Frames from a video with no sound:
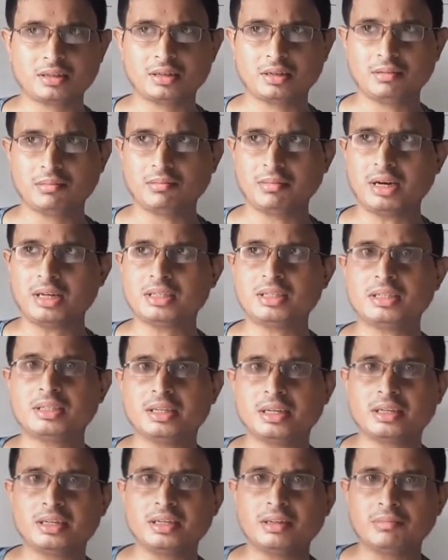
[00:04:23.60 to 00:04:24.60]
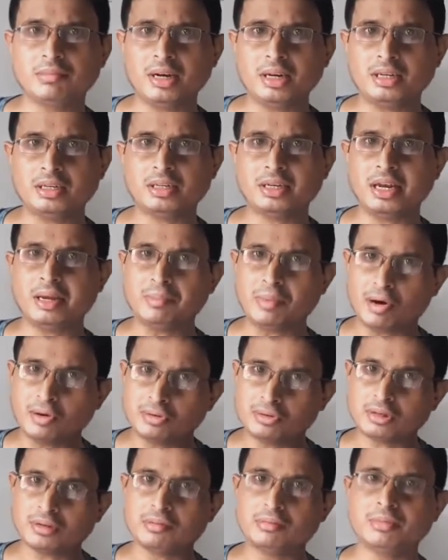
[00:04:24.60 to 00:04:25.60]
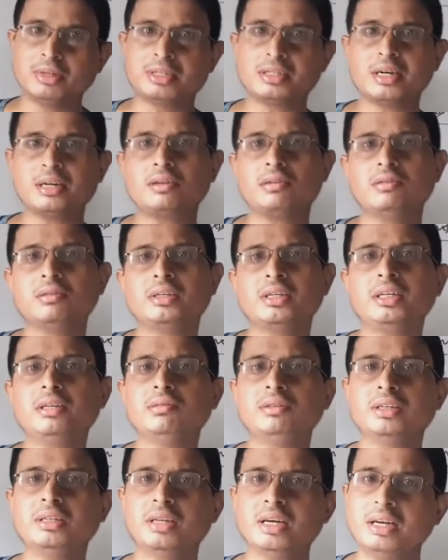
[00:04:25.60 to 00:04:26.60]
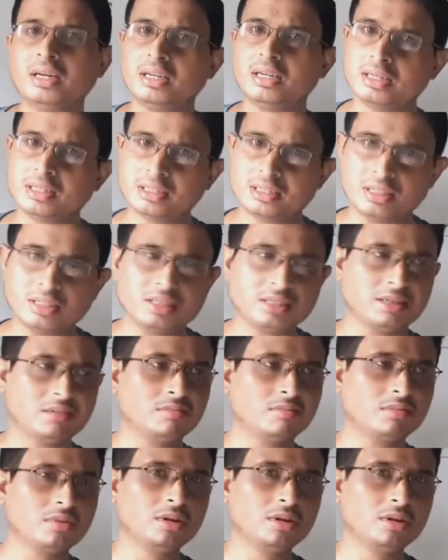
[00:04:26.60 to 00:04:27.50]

mass is nothing but the amount of matter contained within the system.